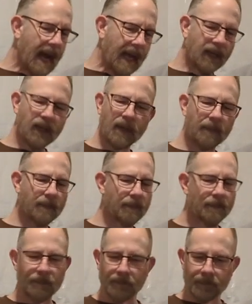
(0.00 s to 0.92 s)
I could
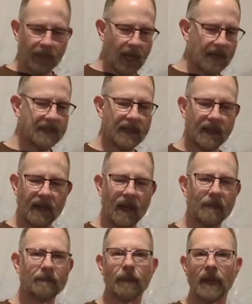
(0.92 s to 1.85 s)
gusset it
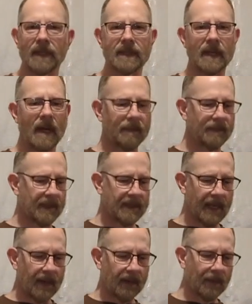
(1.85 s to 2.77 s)
up, brace it up,
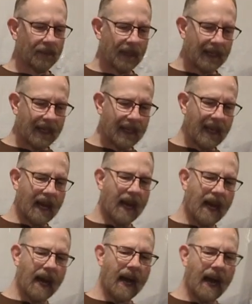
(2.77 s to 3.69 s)
etc., but
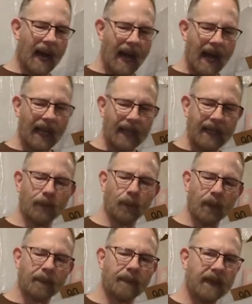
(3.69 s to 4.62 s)
I
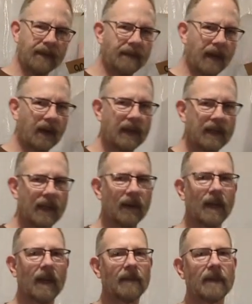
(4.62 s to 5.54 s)
would be very
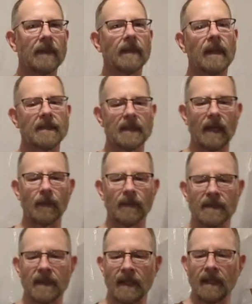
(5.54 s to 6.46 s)
leery of it unless I
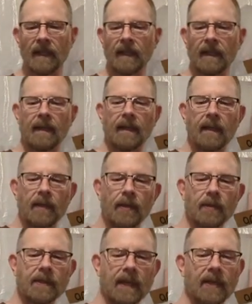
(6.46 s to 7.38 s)
was
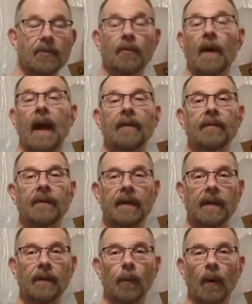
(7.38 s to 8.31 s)
using a driver
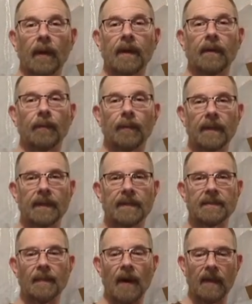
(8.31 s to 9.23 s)
that could work in a really
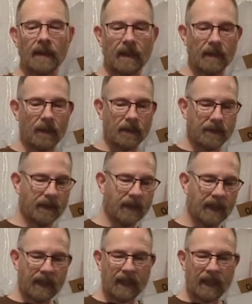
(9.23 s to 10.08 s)
small enclosure.